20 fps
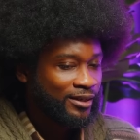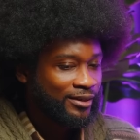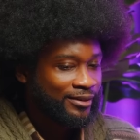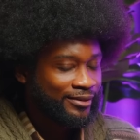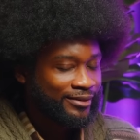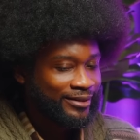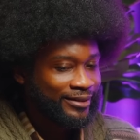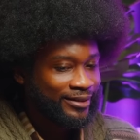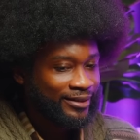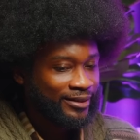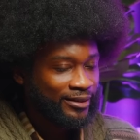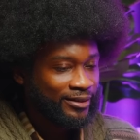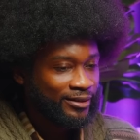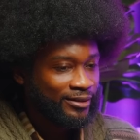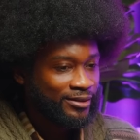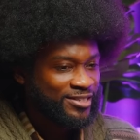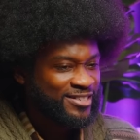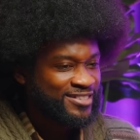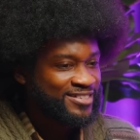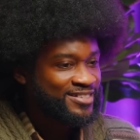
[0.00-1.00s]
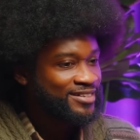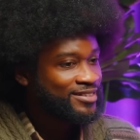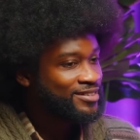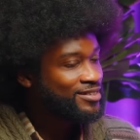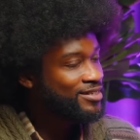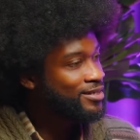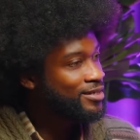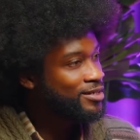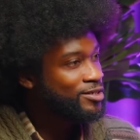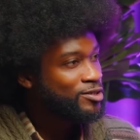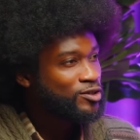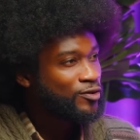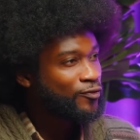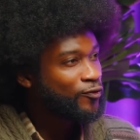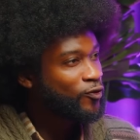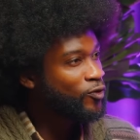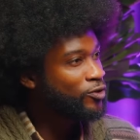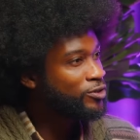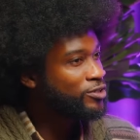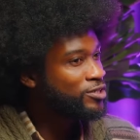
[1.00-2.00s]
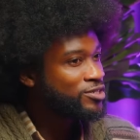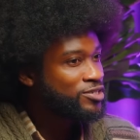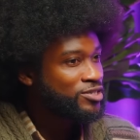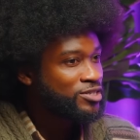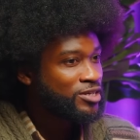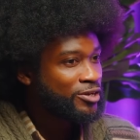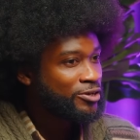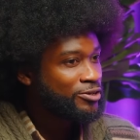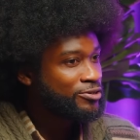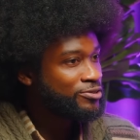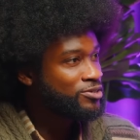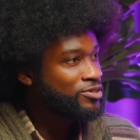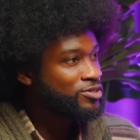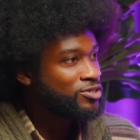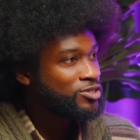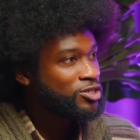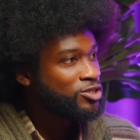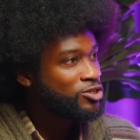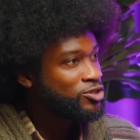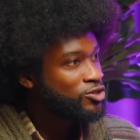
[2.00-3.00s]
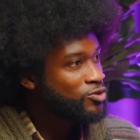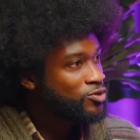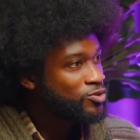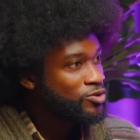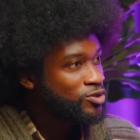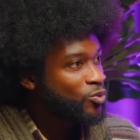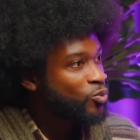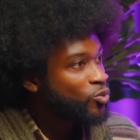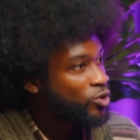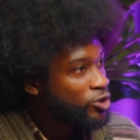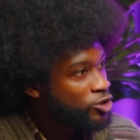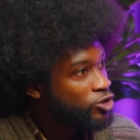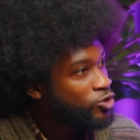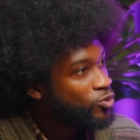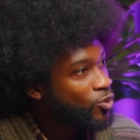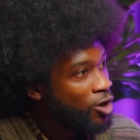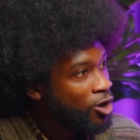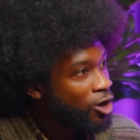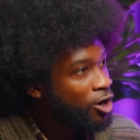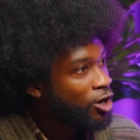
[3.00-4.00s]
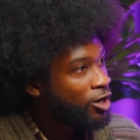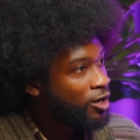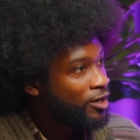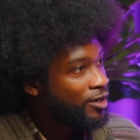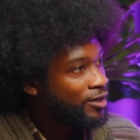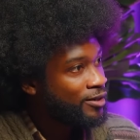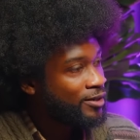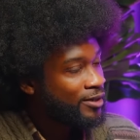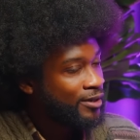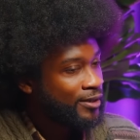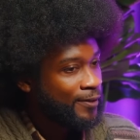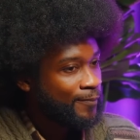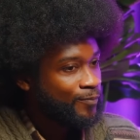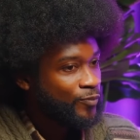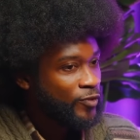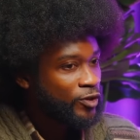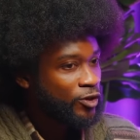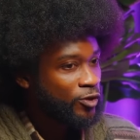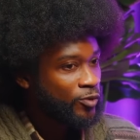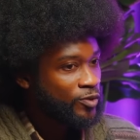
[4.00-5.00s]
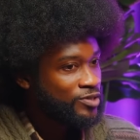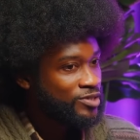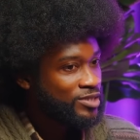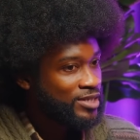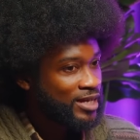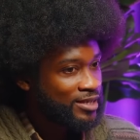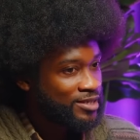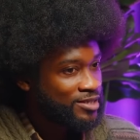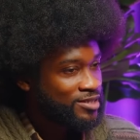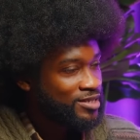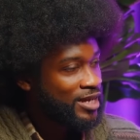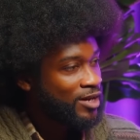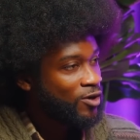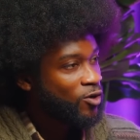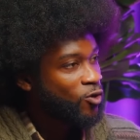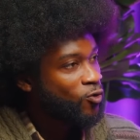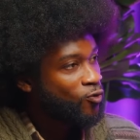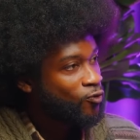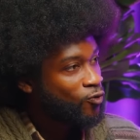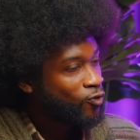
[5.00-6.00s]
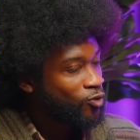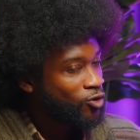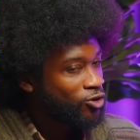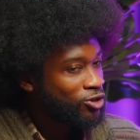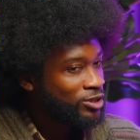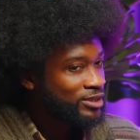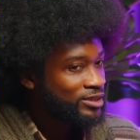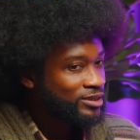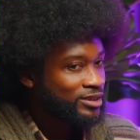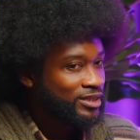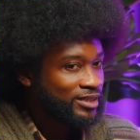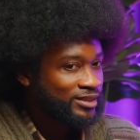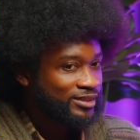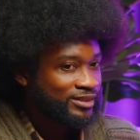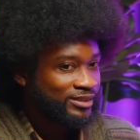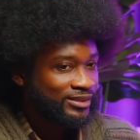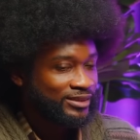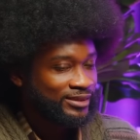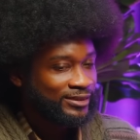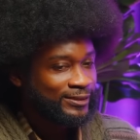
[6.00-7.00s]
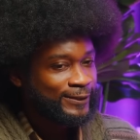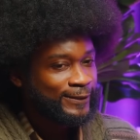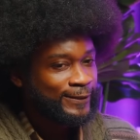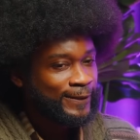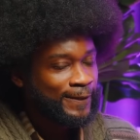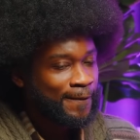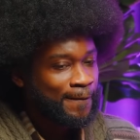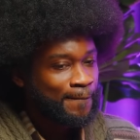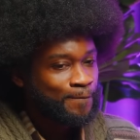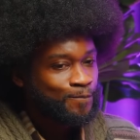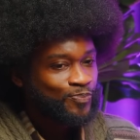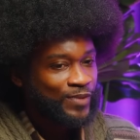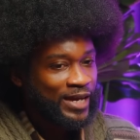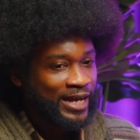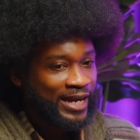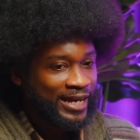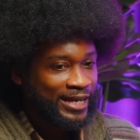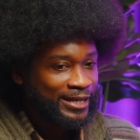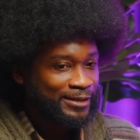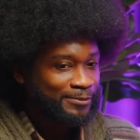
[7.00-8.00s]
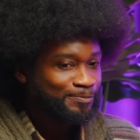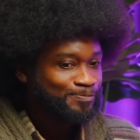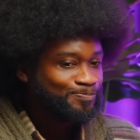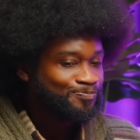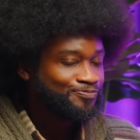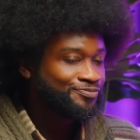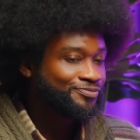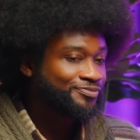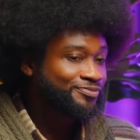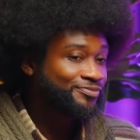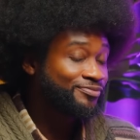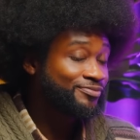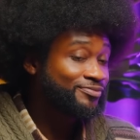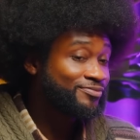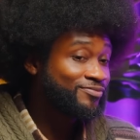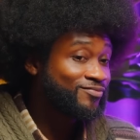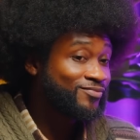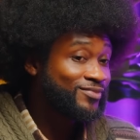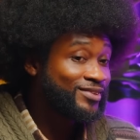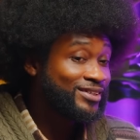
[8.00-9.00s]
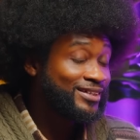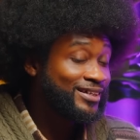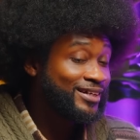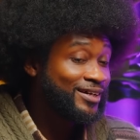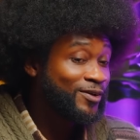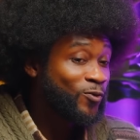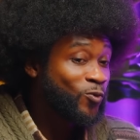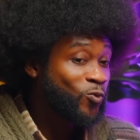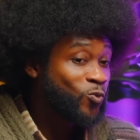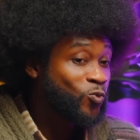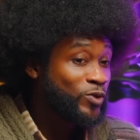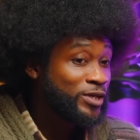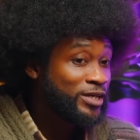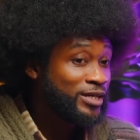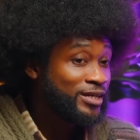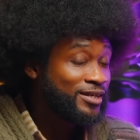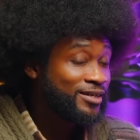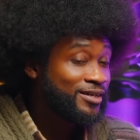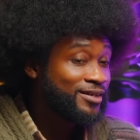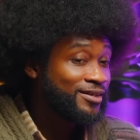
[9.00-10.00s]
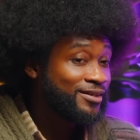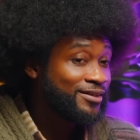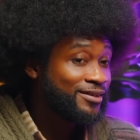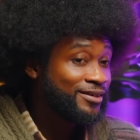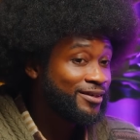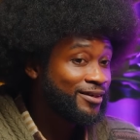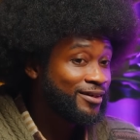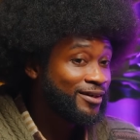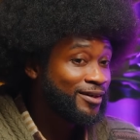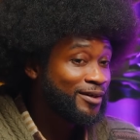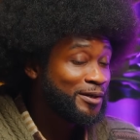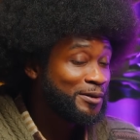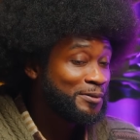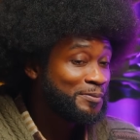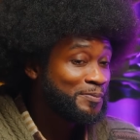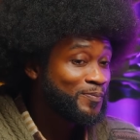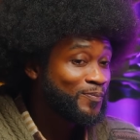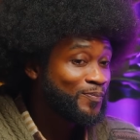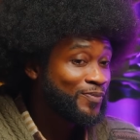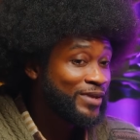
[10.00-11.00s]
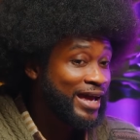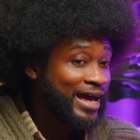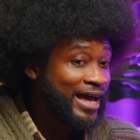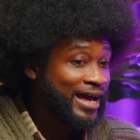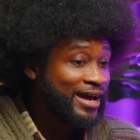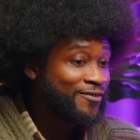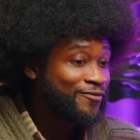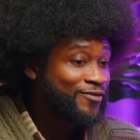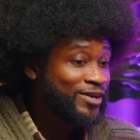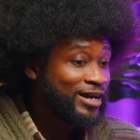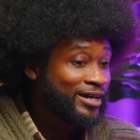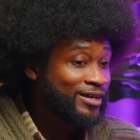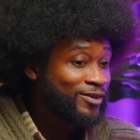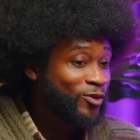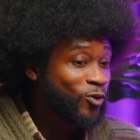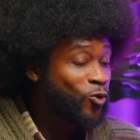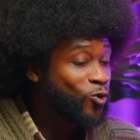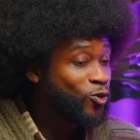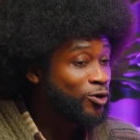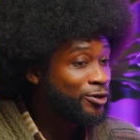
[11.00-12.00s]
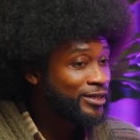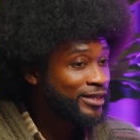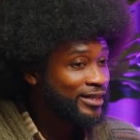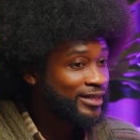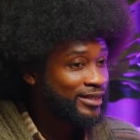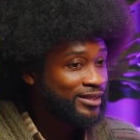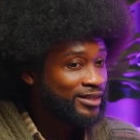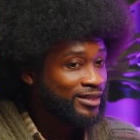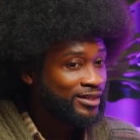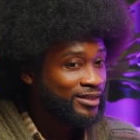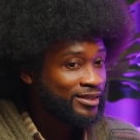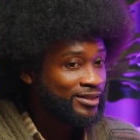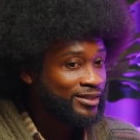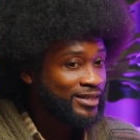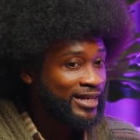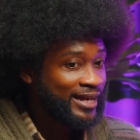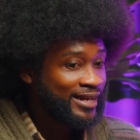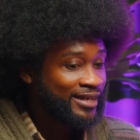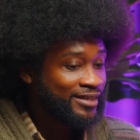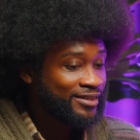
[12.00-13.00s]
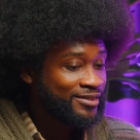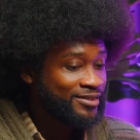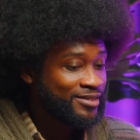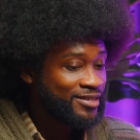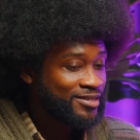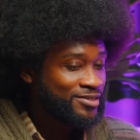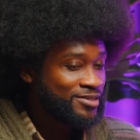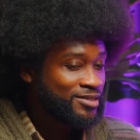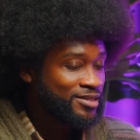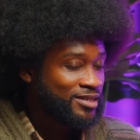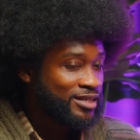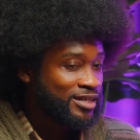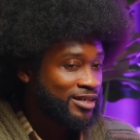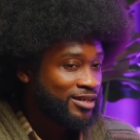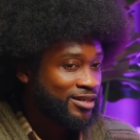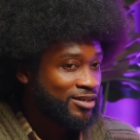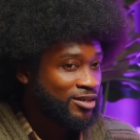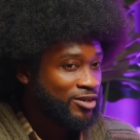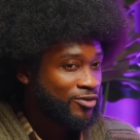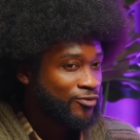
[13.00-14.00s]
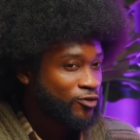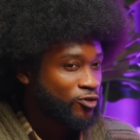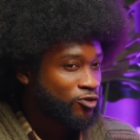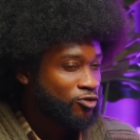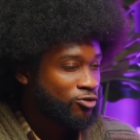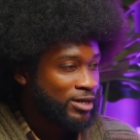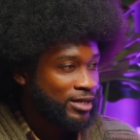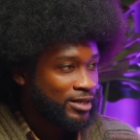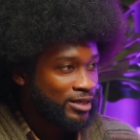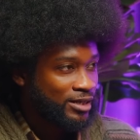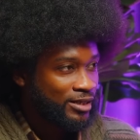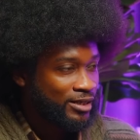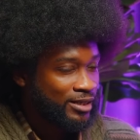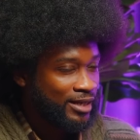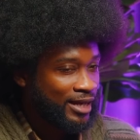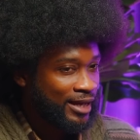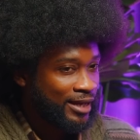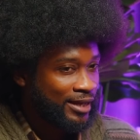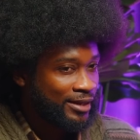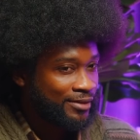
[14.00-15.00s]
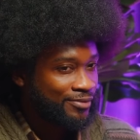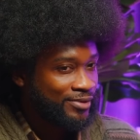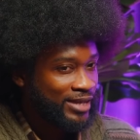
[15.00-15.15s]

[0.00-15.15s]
the sentience of all your cells and tissues and what you are, you know, it's that overall intelligence. And we have an organ that doesn't get enough credit, and